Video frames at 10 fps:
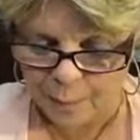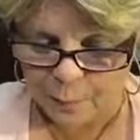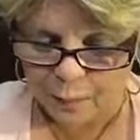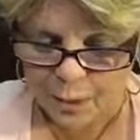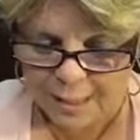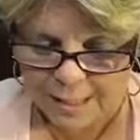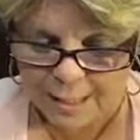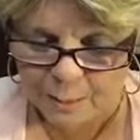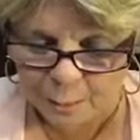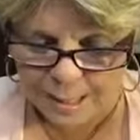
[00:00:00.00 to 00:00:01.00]
with just
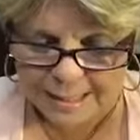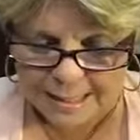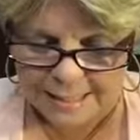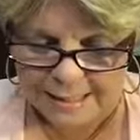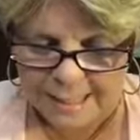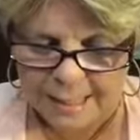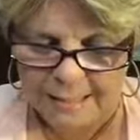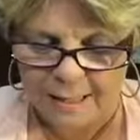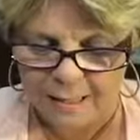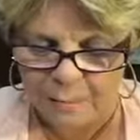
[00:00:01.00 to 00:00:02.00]
his presence and he
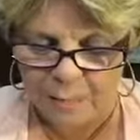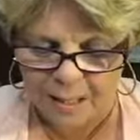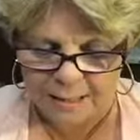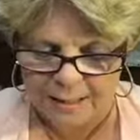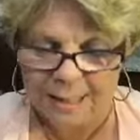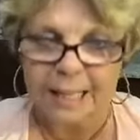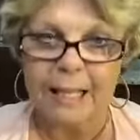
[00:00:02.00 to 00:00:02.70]
says, But